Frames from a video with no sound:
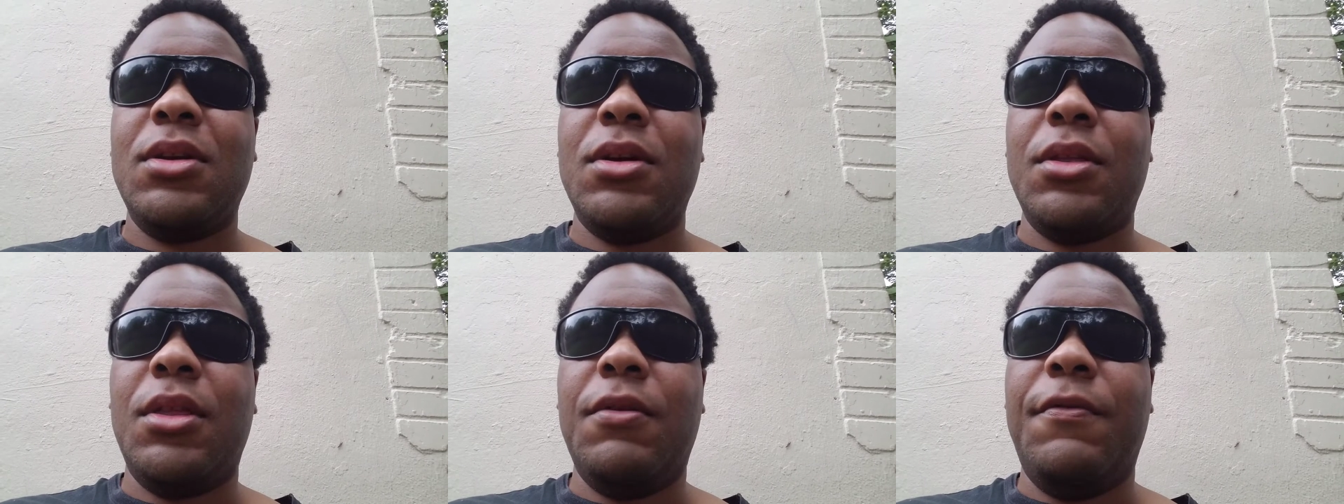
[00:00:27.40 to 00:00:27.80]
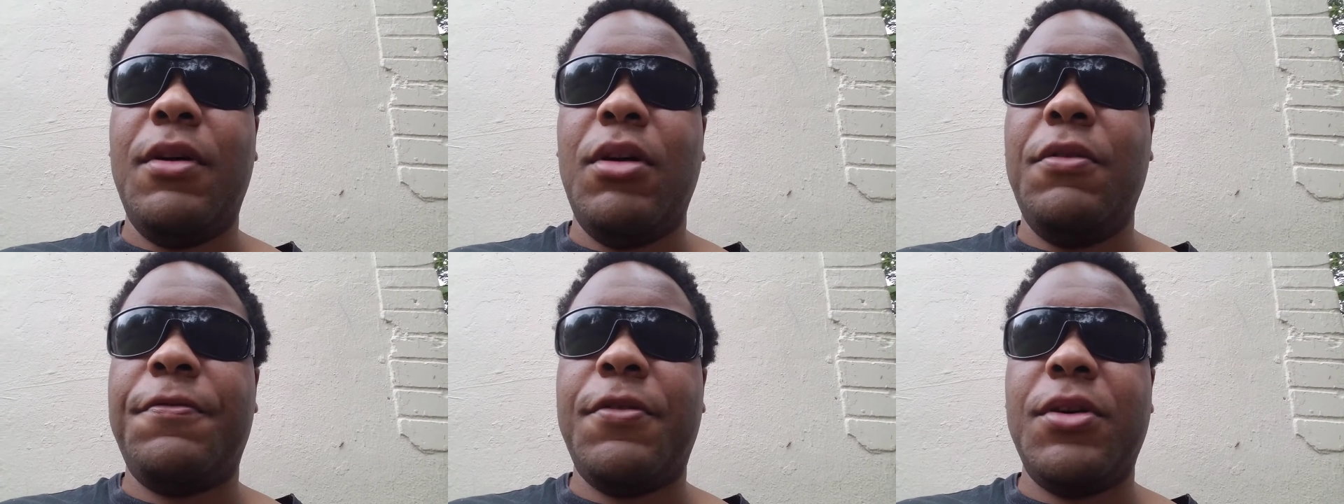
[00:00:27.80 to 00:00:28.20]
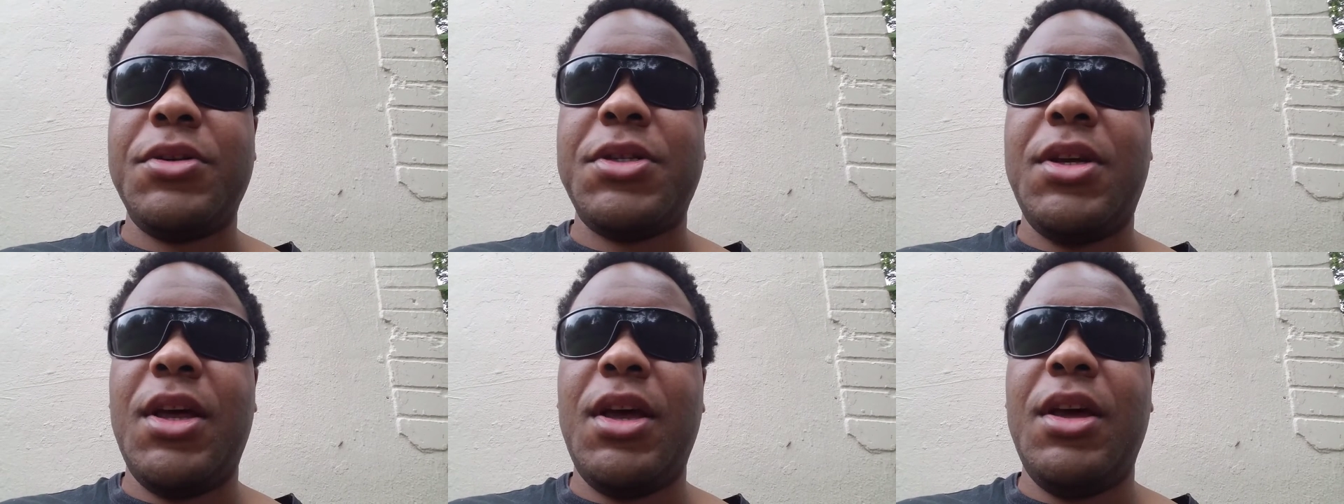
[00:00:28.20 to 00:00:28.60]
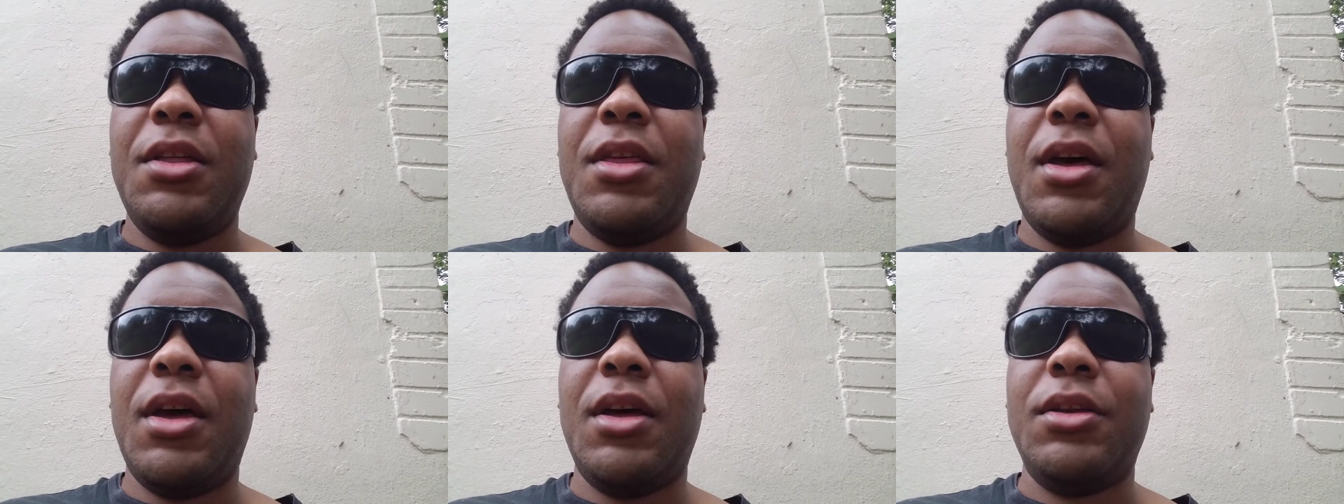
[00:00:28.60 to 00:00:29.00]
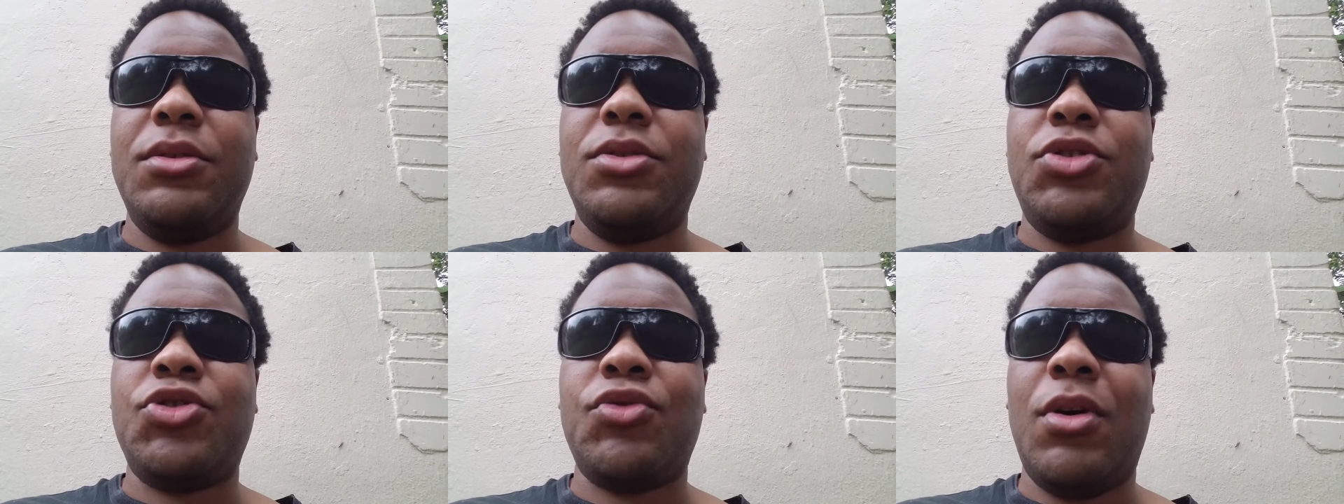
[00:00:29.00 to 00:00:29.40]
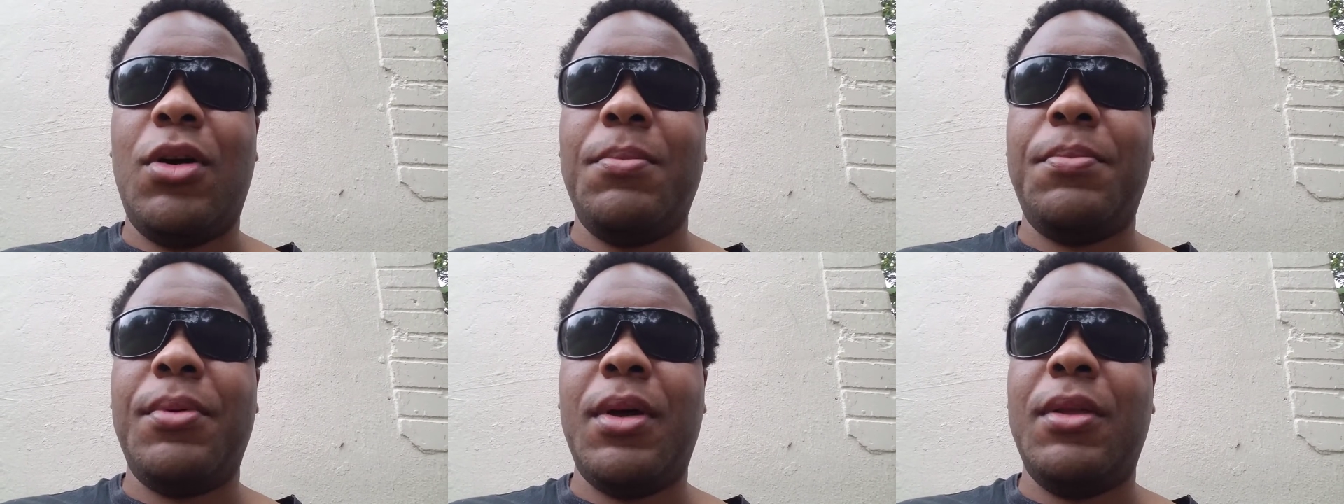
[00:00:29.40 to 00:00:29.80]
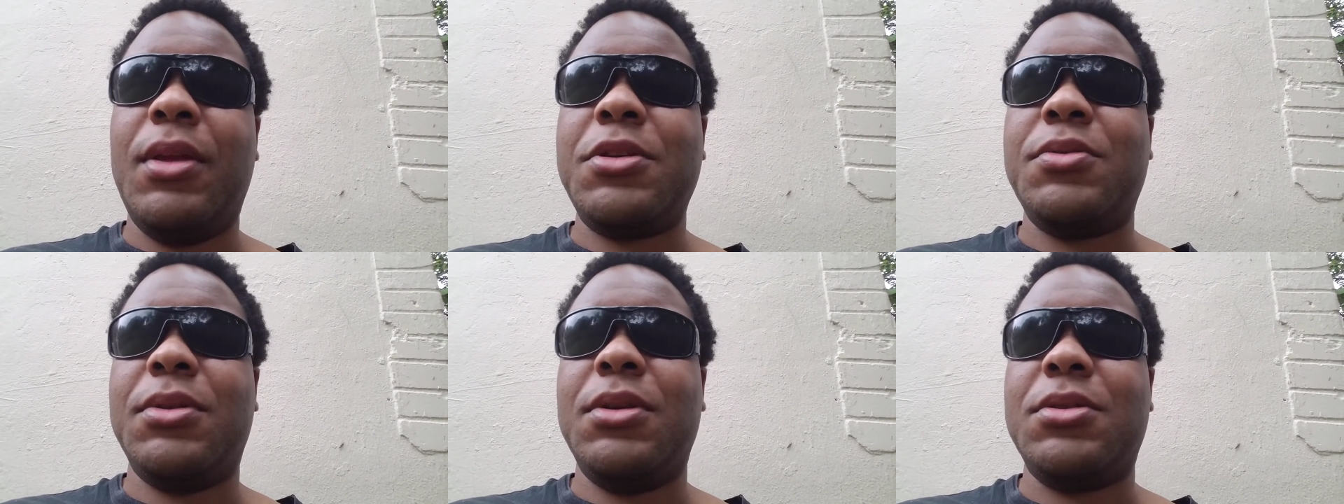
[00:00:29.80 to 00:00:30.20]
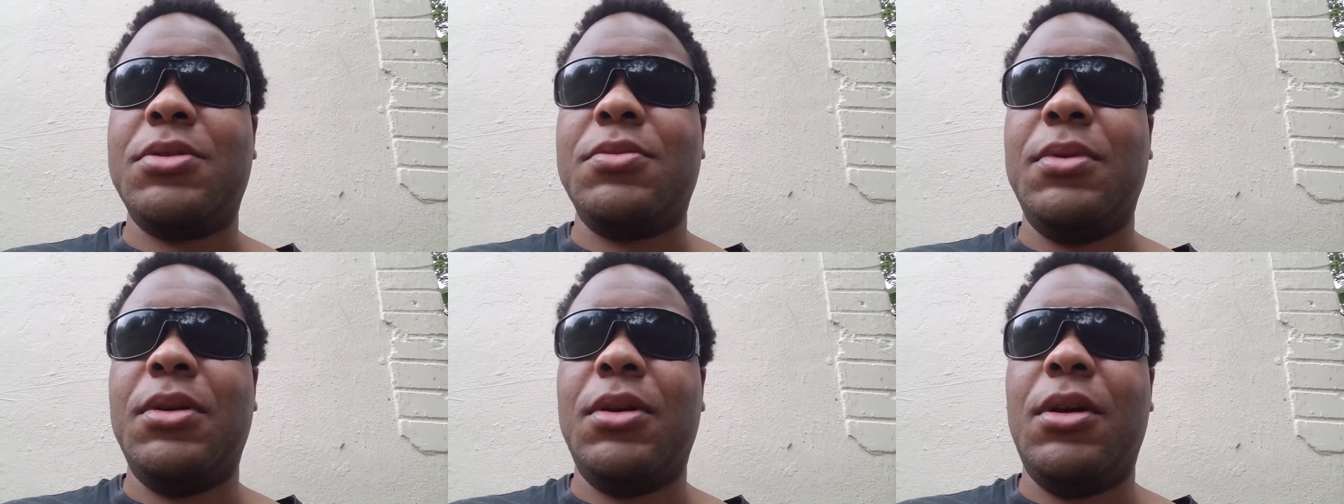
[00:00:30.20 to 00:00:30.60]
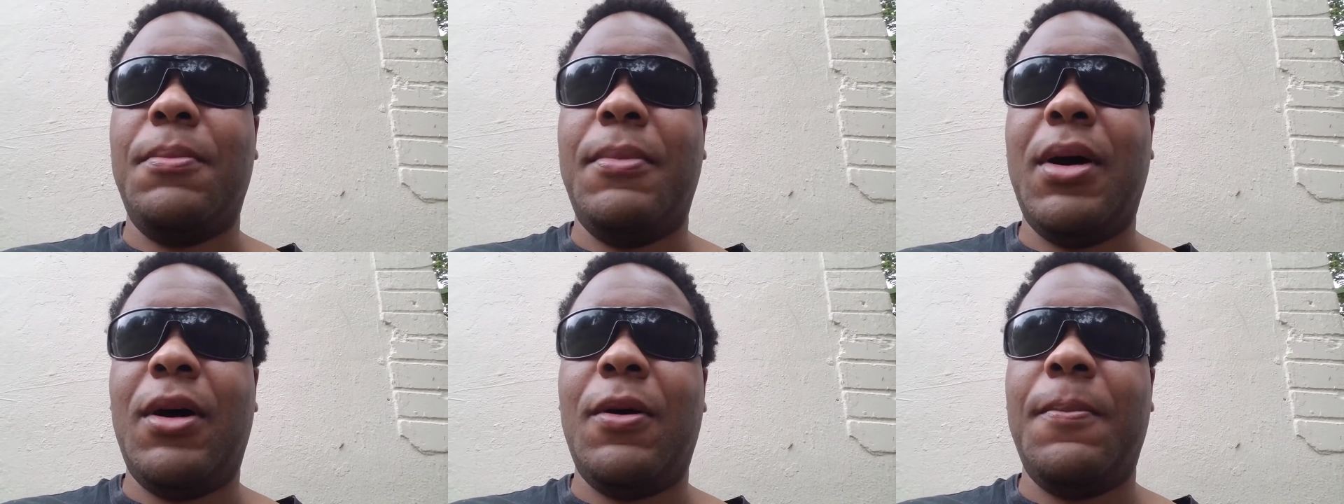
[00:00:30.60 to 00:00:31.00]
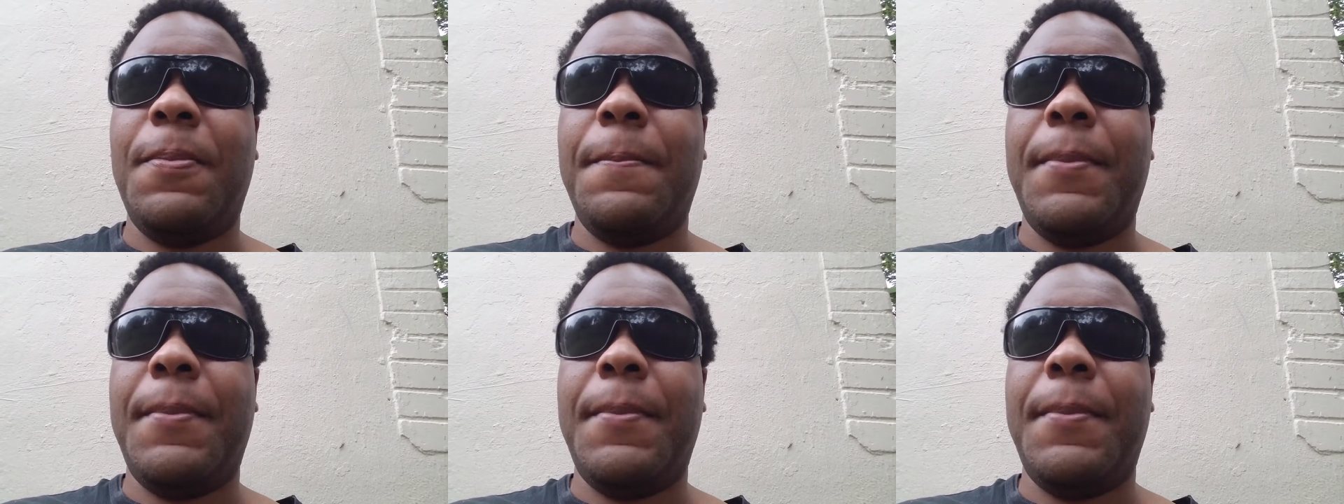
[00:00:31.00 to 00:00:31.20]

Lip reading: the very first day that Trump, and that's what this is really about,